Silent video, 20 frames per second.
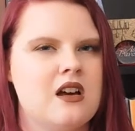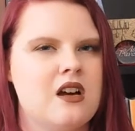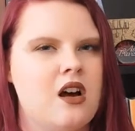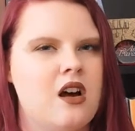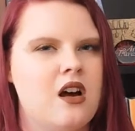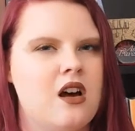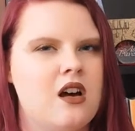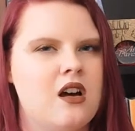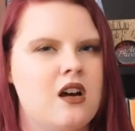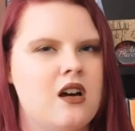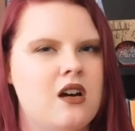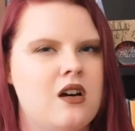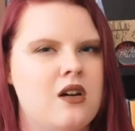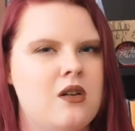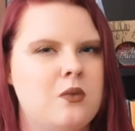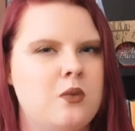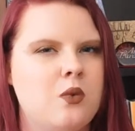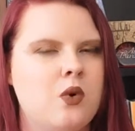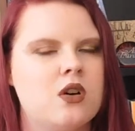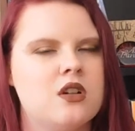
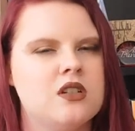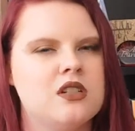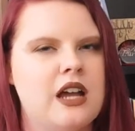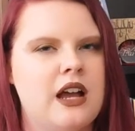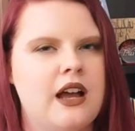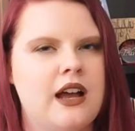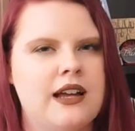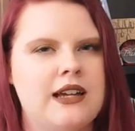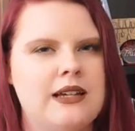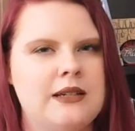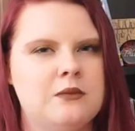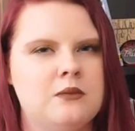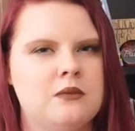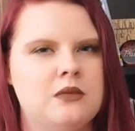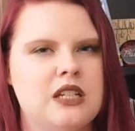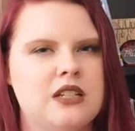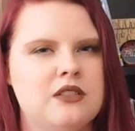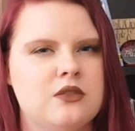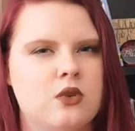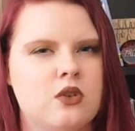wartime
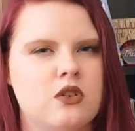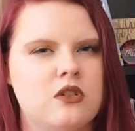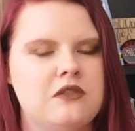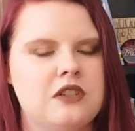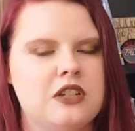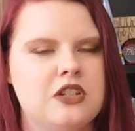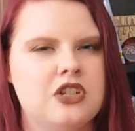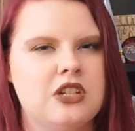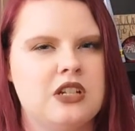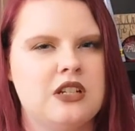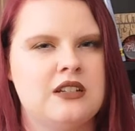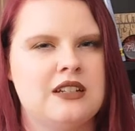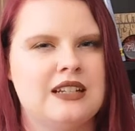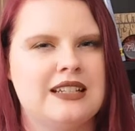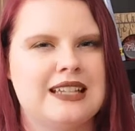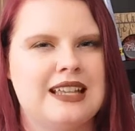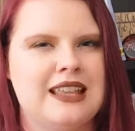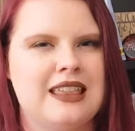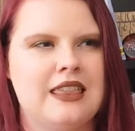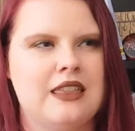historical fiction, because
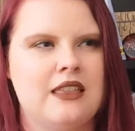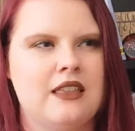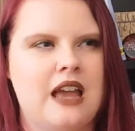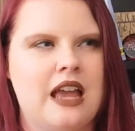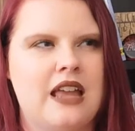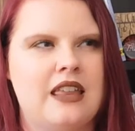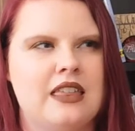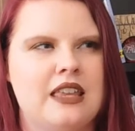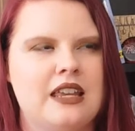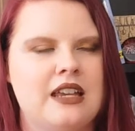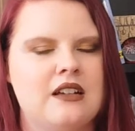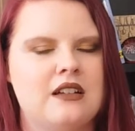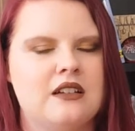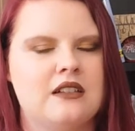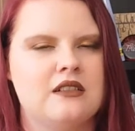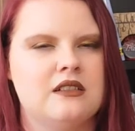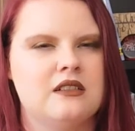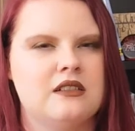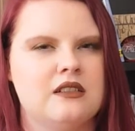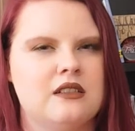I think
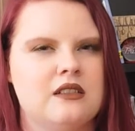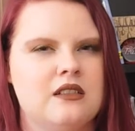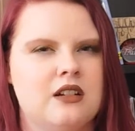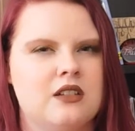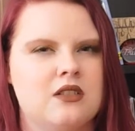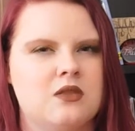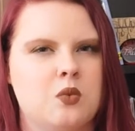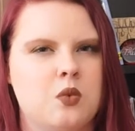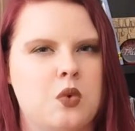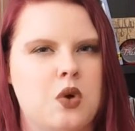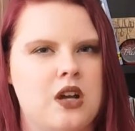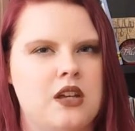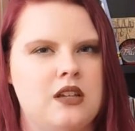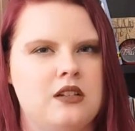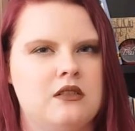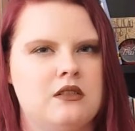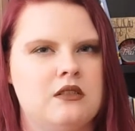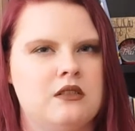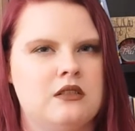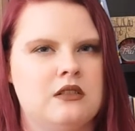there's
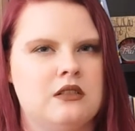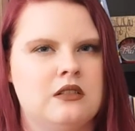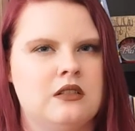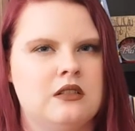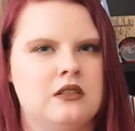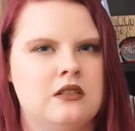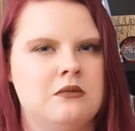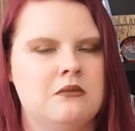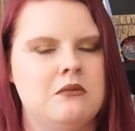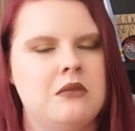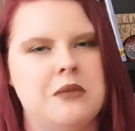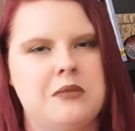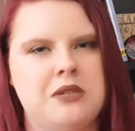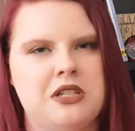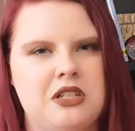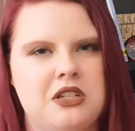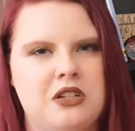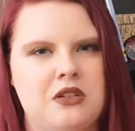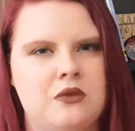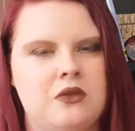one, maybe
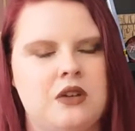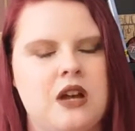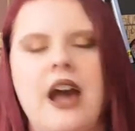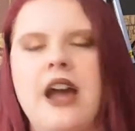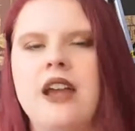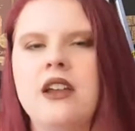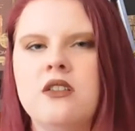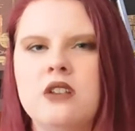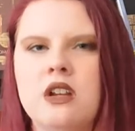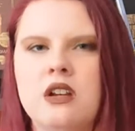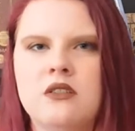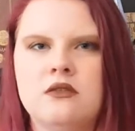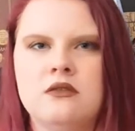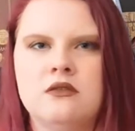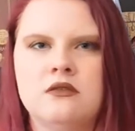two. I don't know.